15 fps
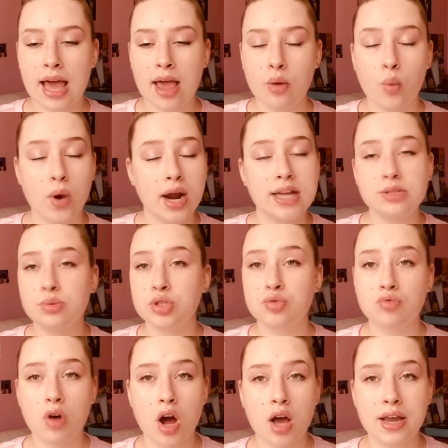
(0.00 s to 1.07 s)
what I did was
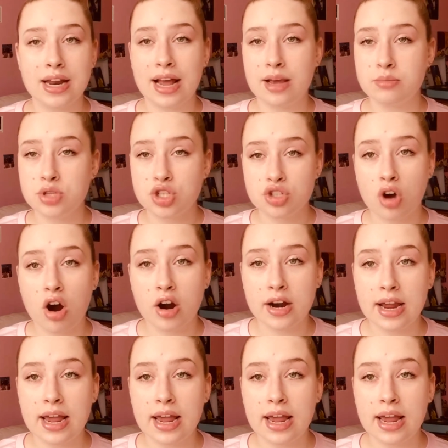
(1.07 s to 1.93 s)
wrong and I'm sorry,